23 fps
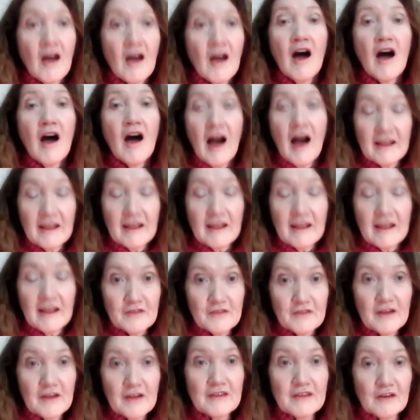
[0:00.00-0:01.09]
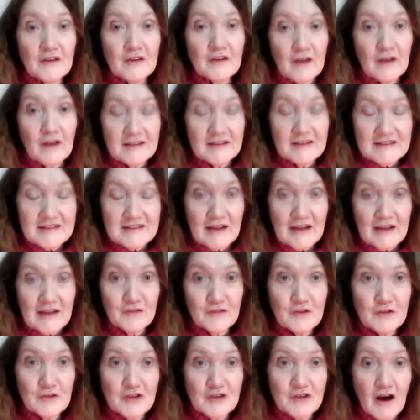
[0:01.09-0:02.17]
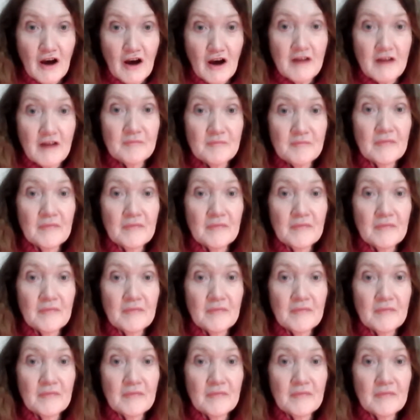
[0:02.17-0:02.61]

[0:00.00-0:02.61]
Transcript: I live in the great state of Utah,